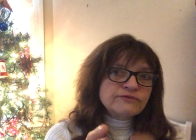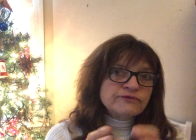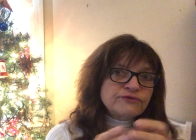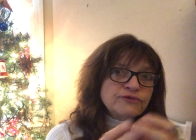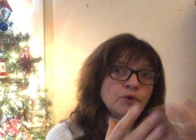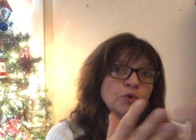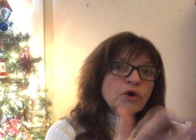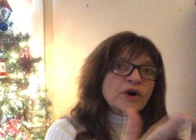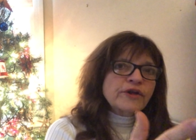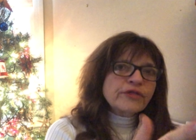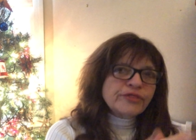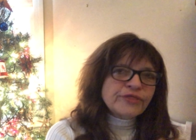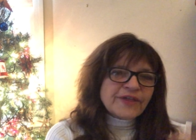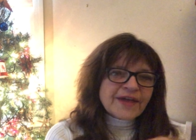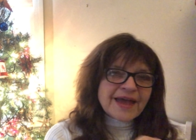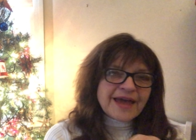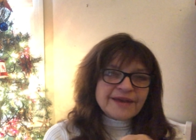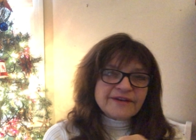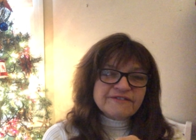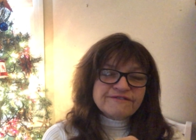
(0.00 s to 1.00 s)
forth,
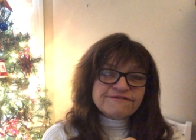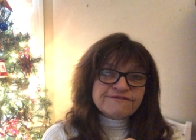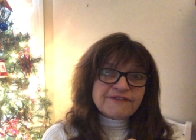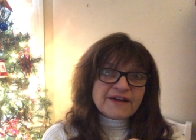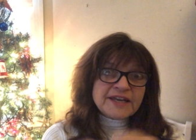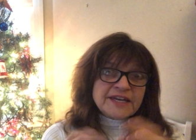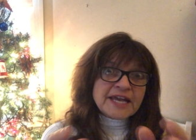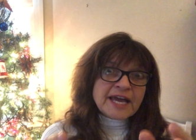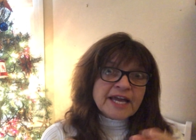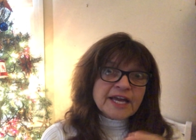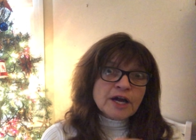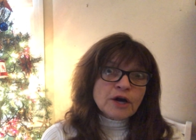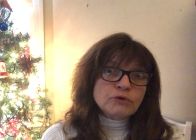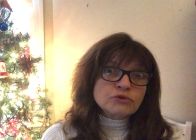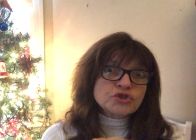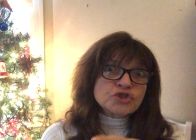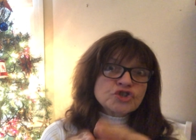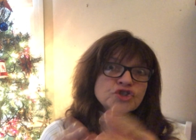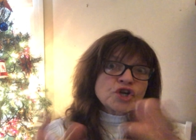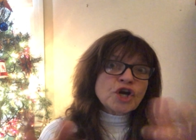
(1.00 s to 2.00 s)
and phaneo,
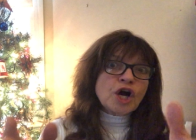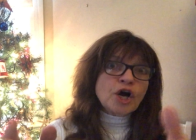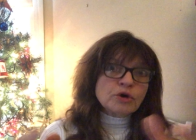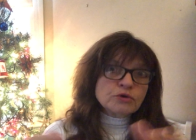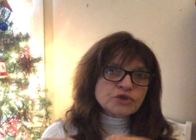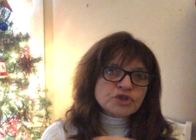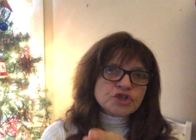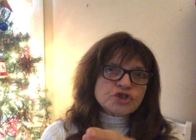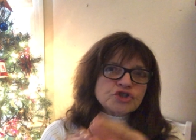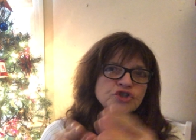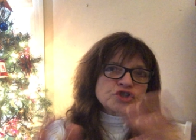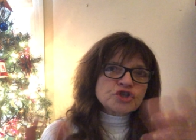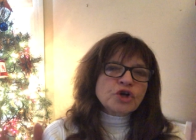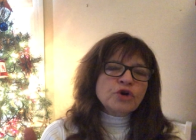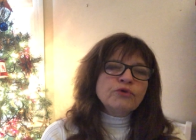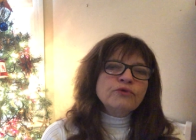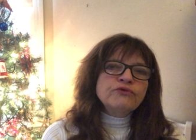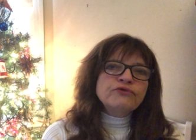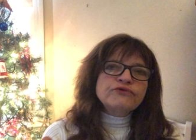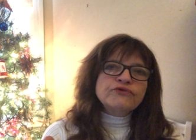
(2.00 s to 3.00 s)
show, to
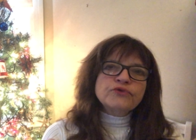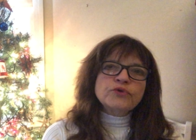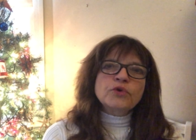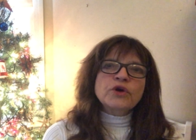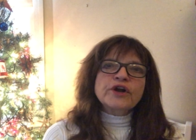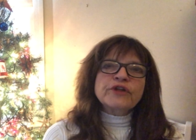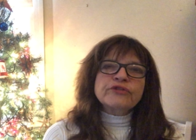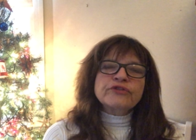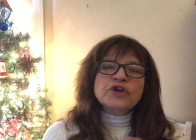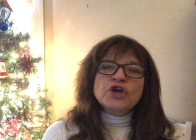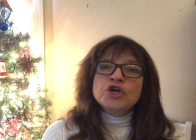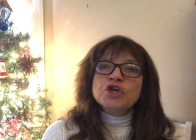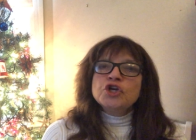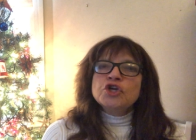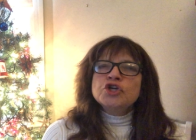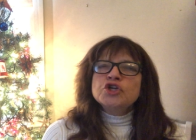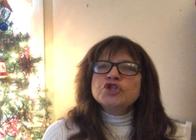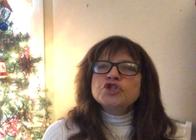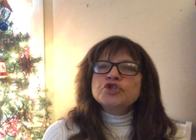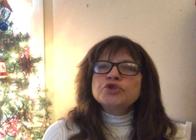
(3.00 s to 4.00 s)
show forth,
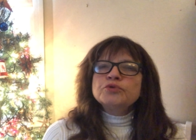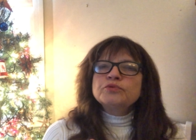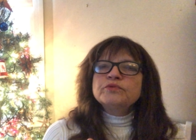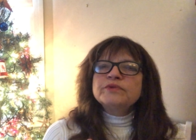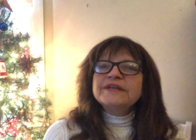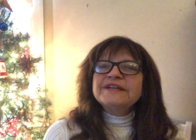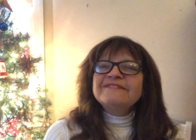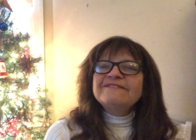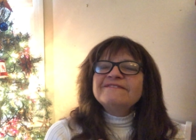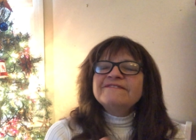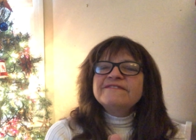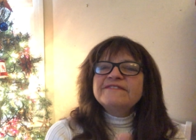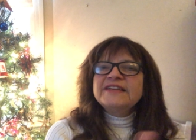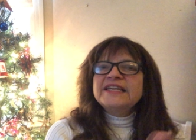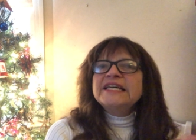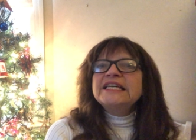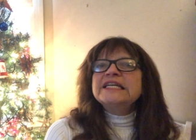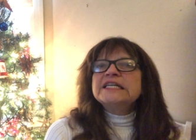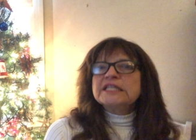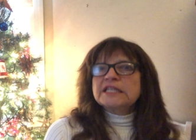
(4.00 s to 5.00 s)
to
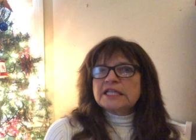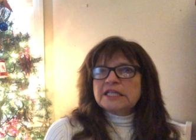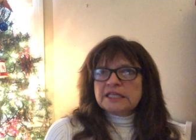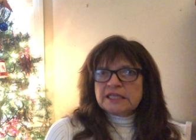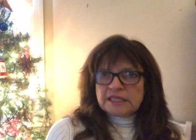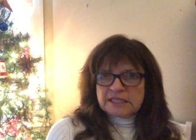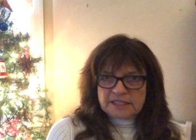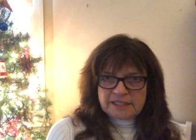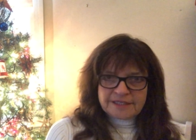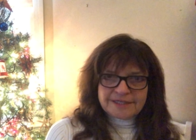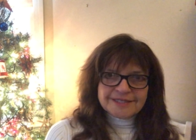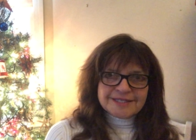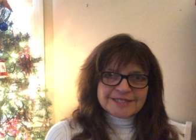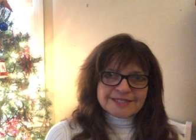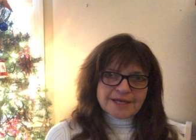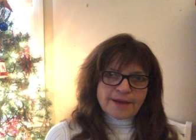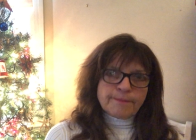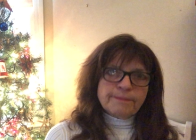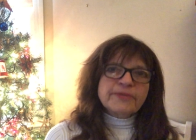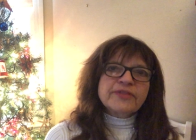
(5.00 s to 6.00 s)
reveal
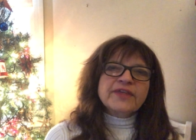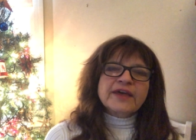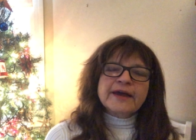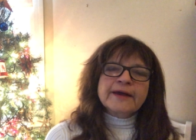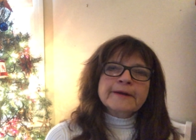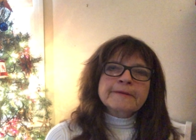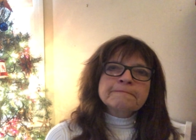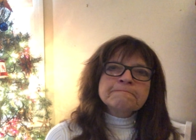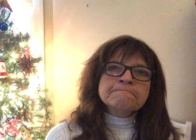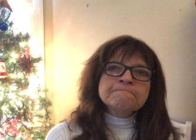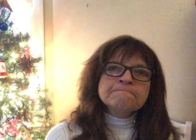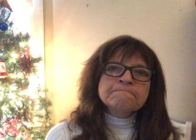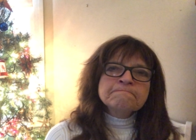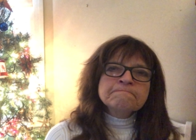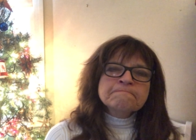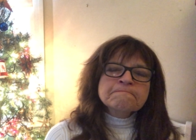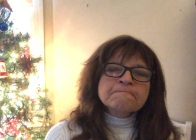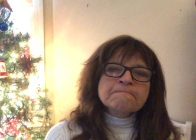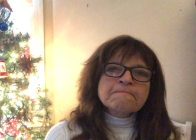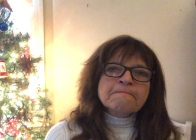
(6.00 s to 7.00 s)
something.
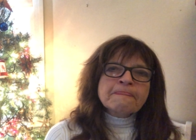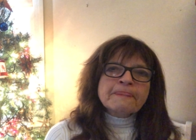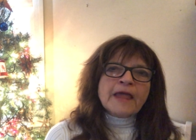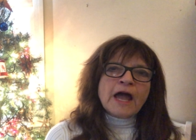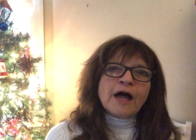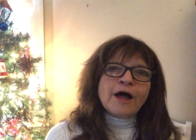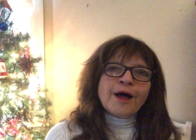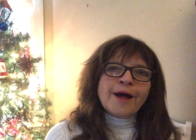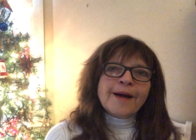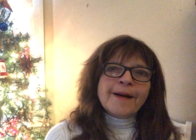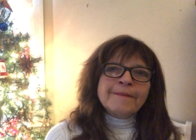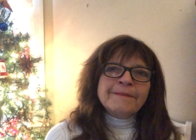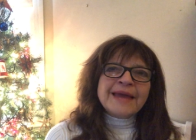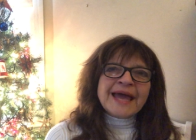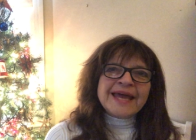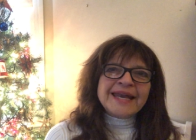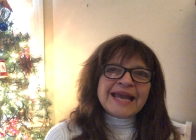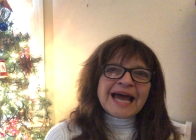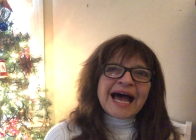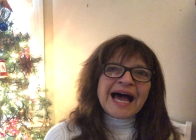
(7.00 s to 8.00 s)
Um,
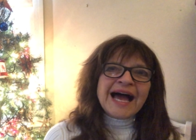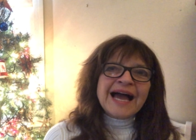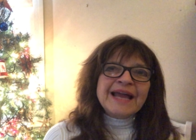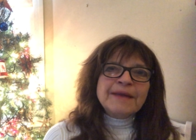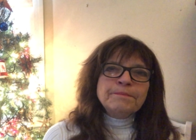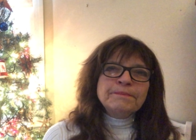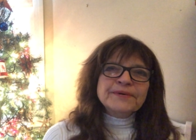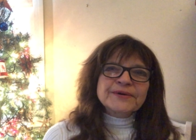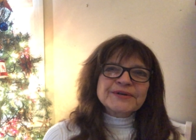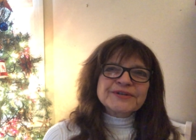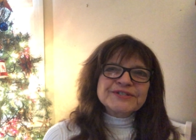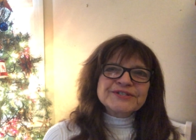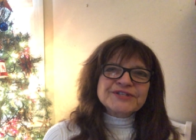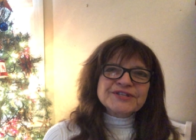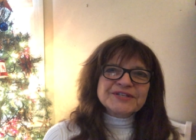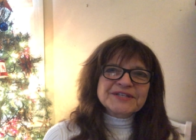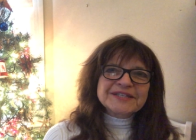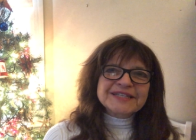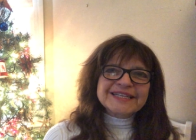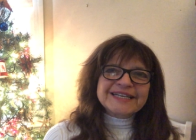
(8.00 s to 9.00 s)
and I
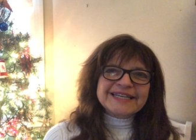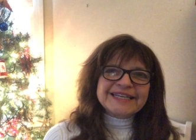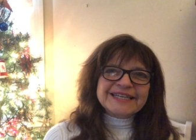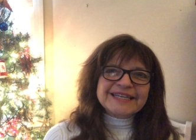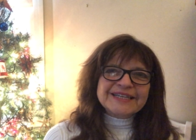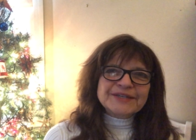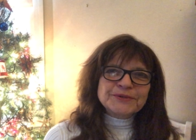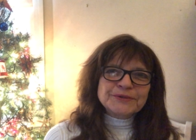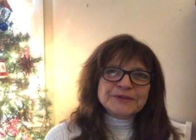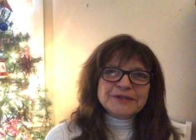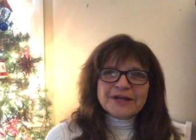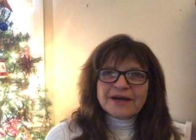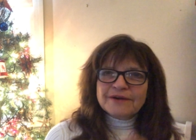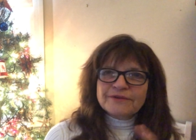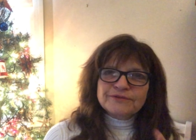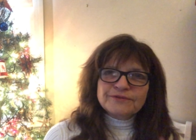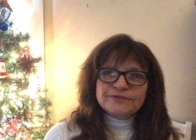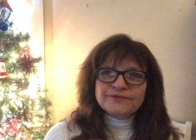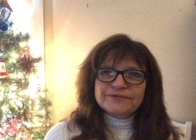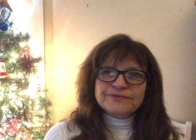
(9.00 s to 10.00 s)
personally, who
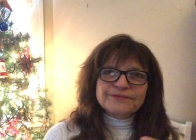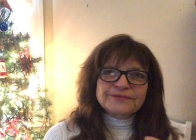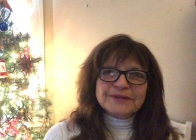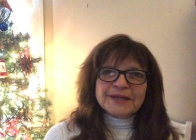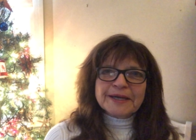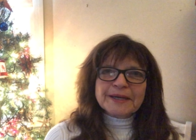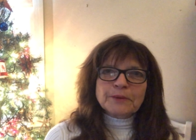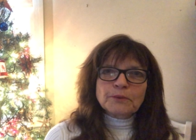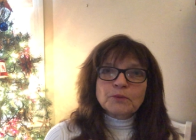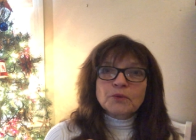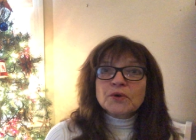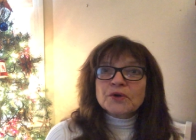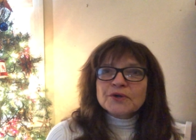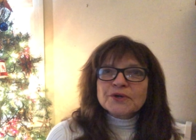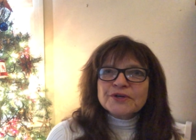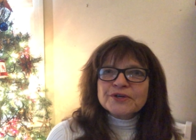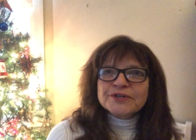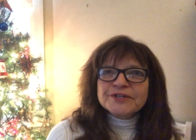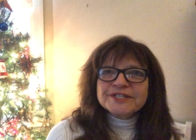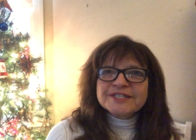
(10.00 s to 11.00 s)
love like
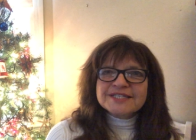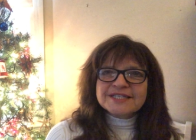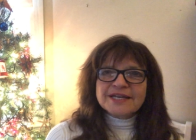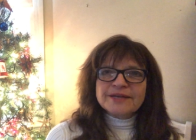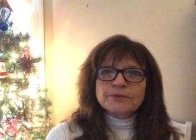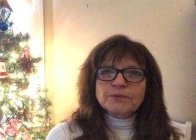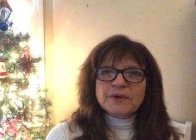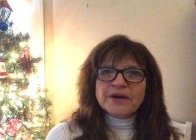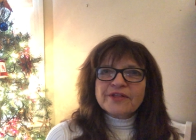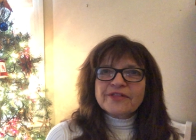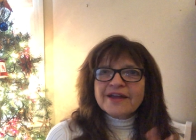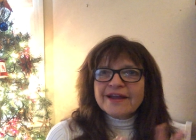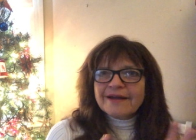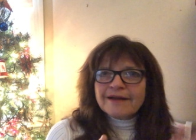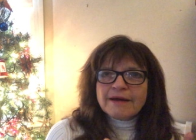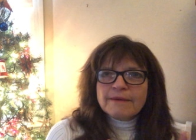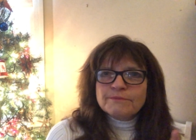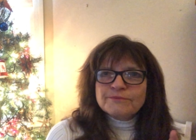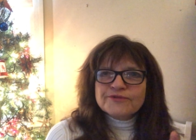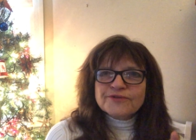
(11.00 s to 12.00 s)
words and where they
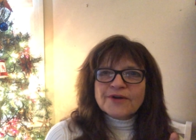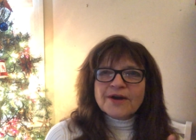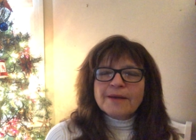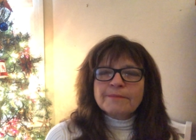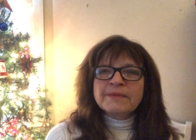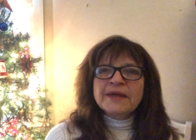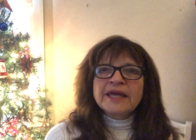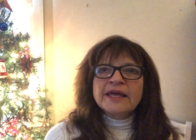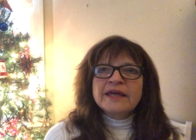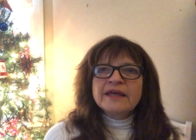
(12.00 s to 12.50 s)
come from,